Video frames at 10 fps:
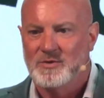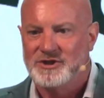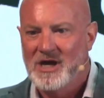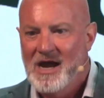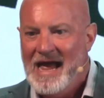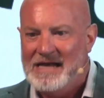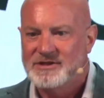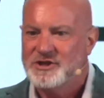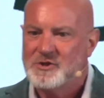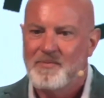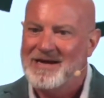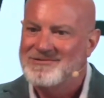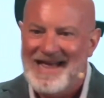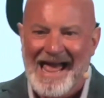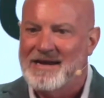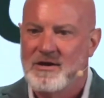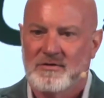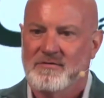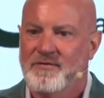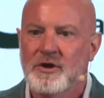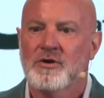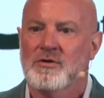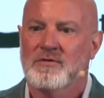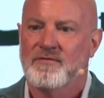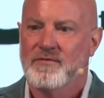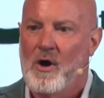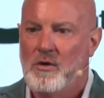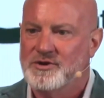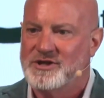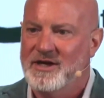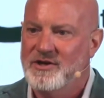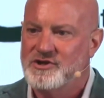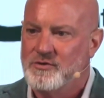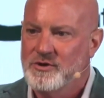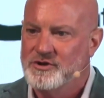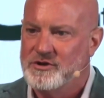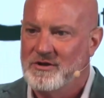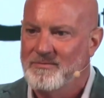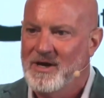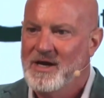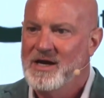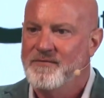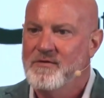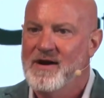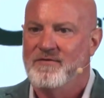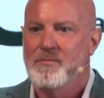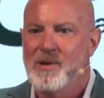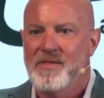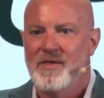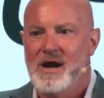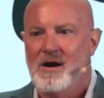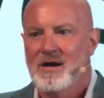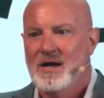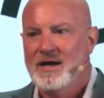which has this spectacular view of Old City Jerusalem, if you've ever been there.